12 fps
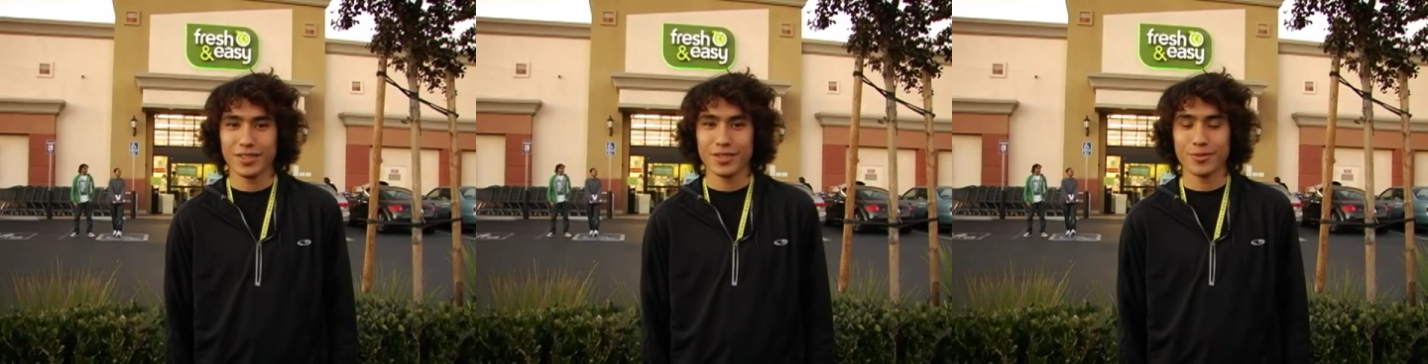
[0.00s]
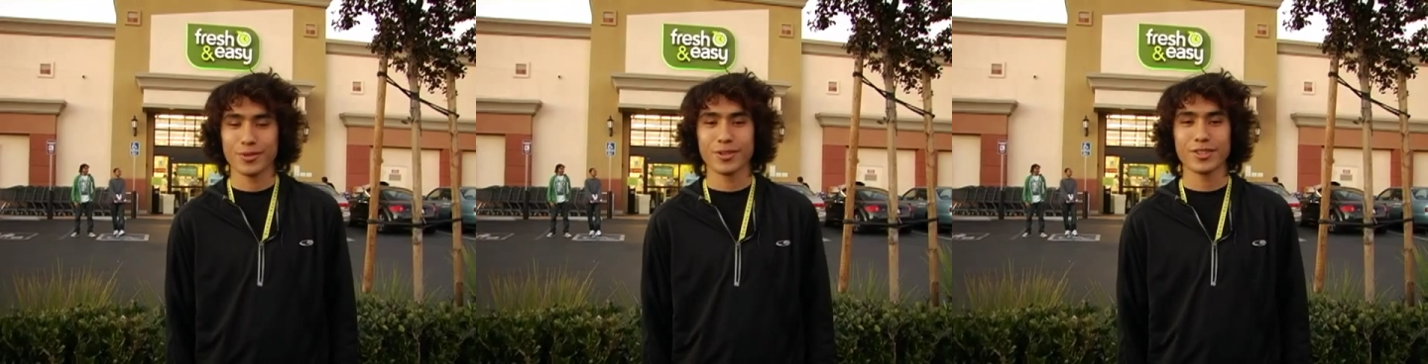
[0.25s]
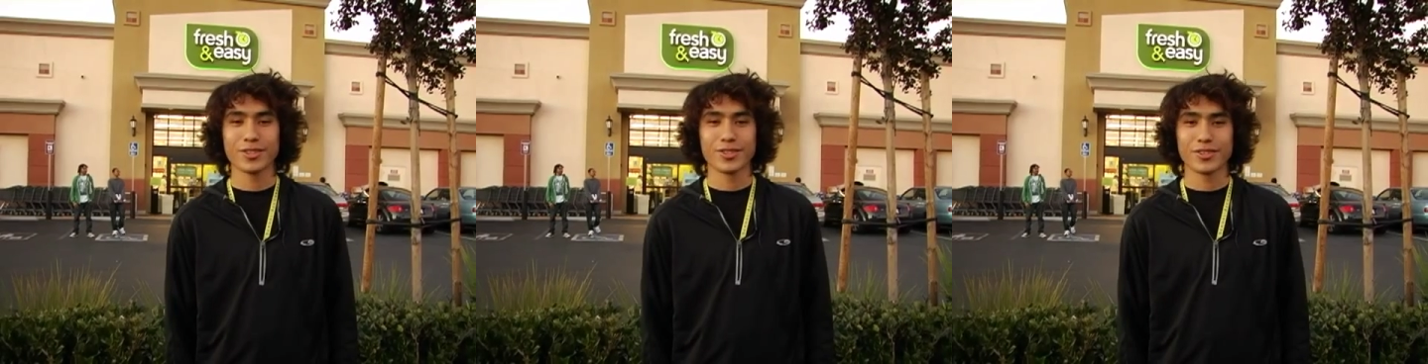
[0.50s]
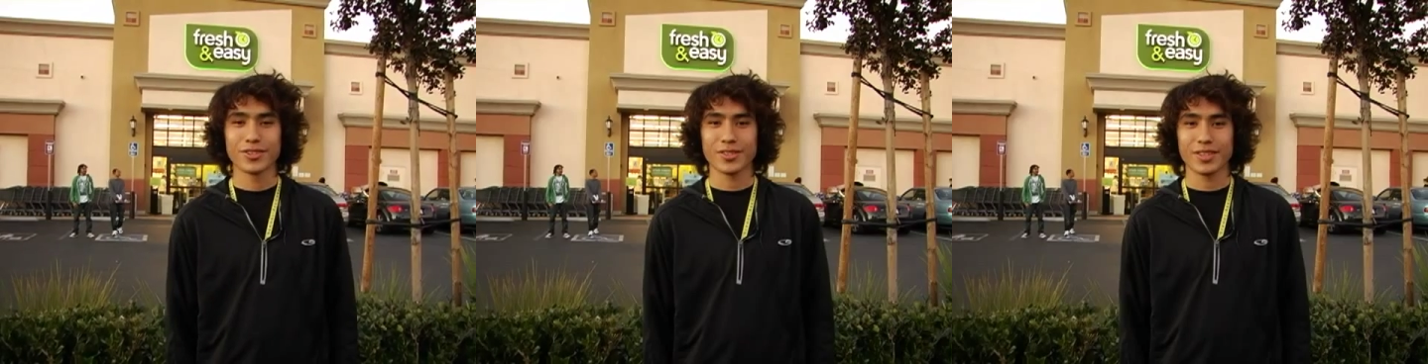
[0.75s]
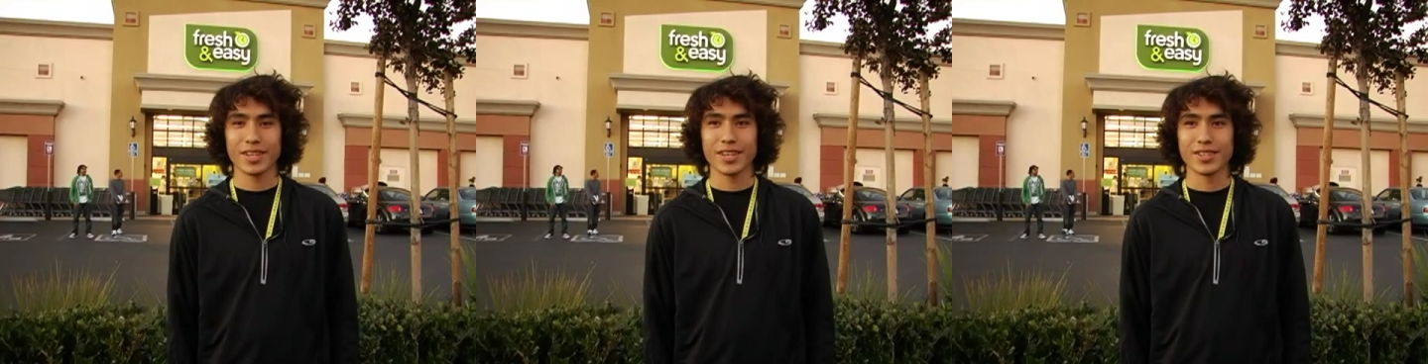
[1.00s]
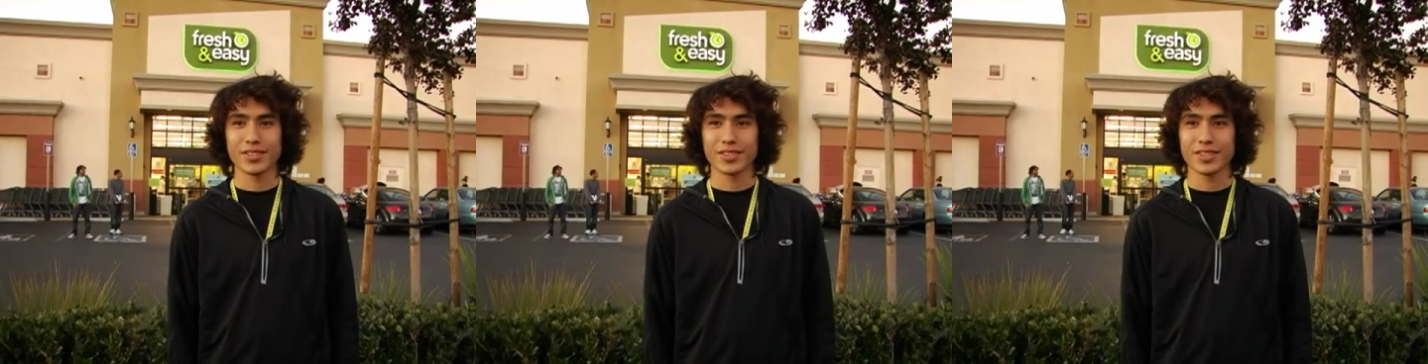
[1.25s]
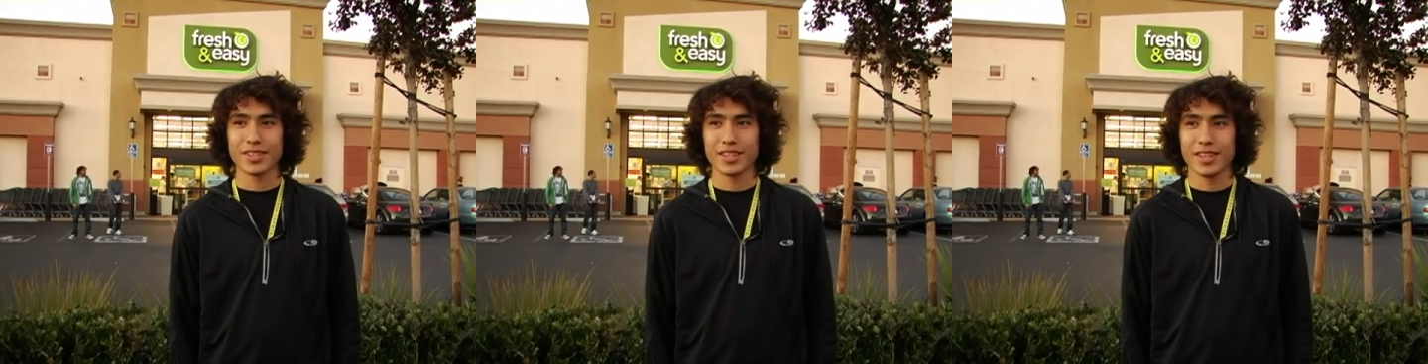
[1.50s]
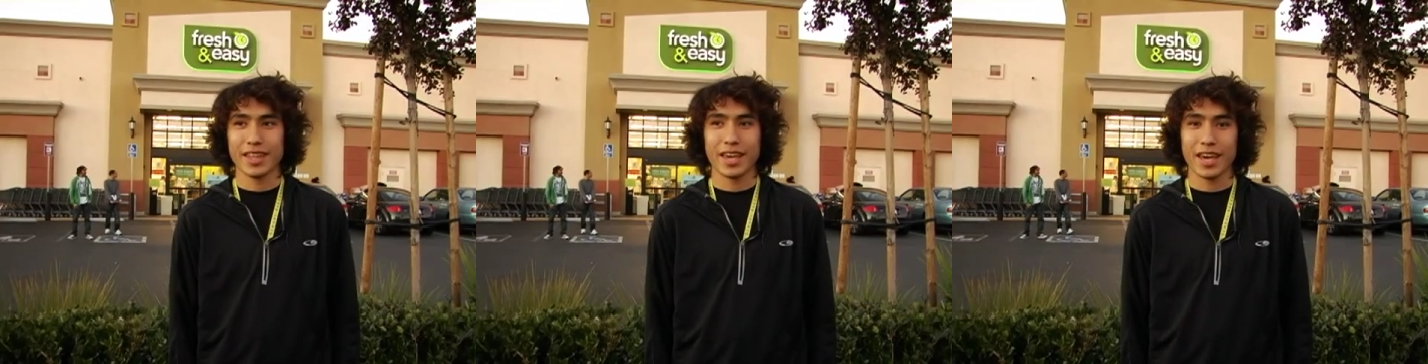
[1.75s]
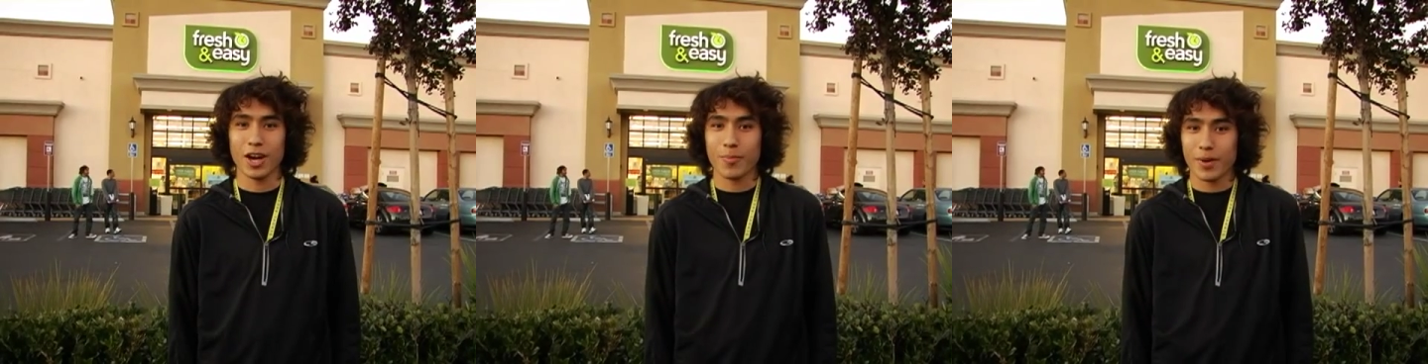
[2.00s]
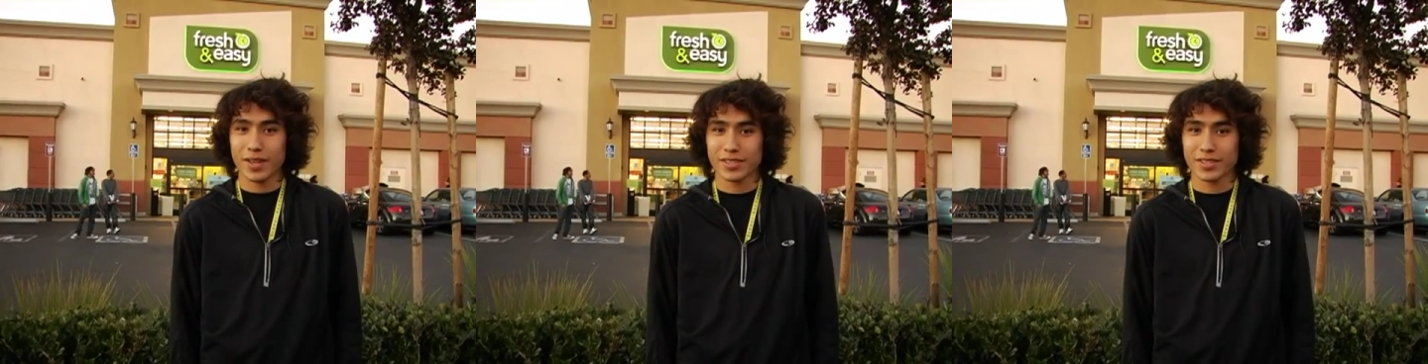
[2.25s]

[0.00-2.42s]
You need the workers because they help